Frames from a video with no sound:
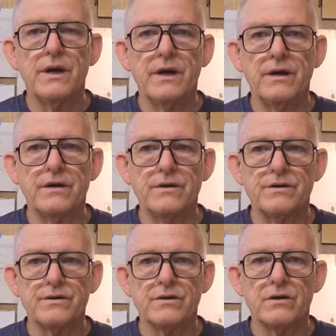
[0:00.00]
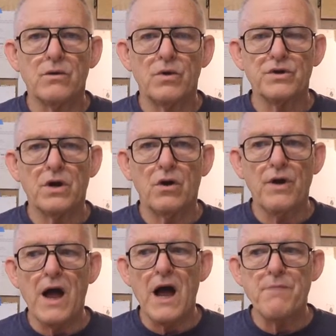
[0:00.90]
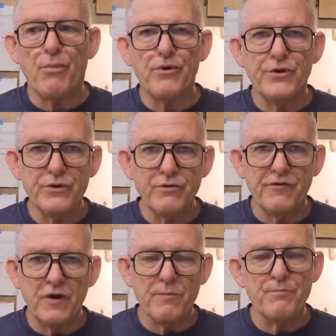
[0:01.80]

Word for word: is what's called hypertufa.